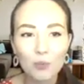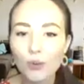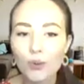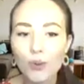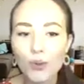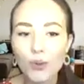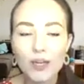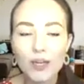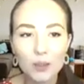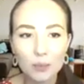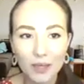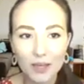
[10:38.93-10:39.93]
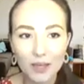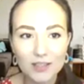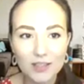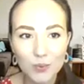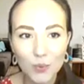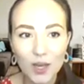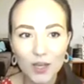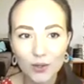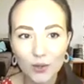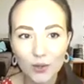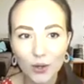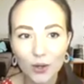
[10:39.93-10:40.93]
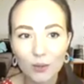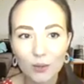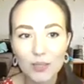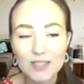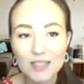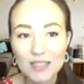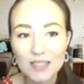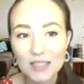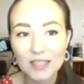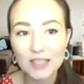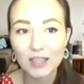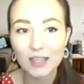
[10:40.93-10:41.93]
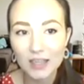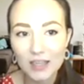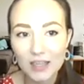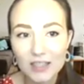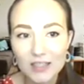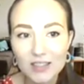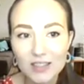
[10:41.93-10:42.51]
all the little places where your home is leaking heat.